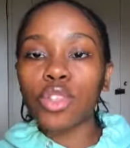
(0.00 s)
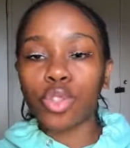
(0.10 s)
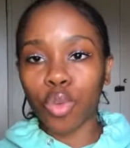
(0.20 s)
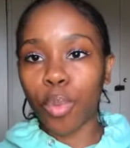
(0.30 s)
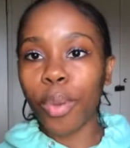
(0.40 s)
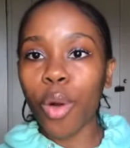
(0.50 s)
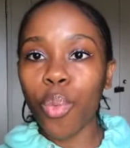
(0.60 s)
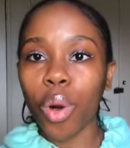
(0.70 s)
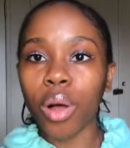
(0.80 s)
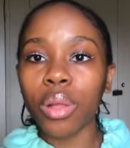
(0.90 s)
super
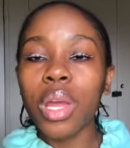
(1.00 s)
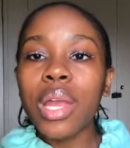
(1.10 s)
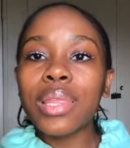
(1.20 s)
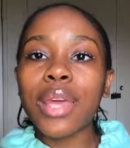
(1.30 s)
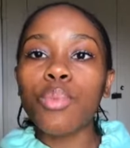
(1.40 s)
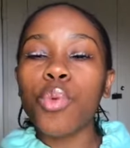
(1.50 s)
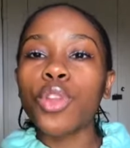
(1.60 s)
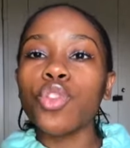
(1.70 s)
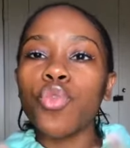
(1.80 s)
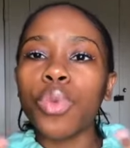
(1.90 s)
well, that when
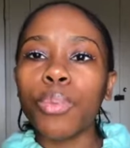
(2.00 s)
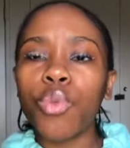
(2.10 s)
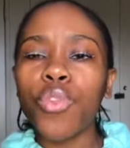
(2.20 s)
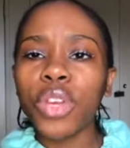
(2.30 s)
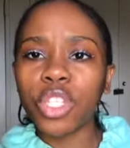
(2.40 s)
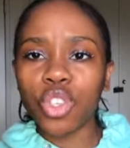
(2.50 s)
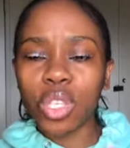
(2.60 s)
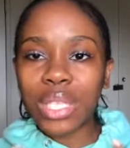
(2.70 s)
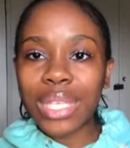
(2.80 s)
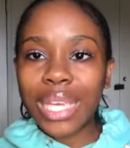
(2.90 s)
you remove it, your
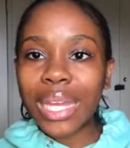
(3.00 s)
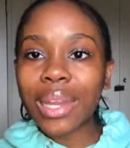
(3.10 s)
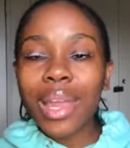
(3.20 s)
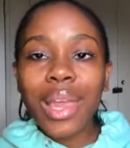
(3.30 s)
skin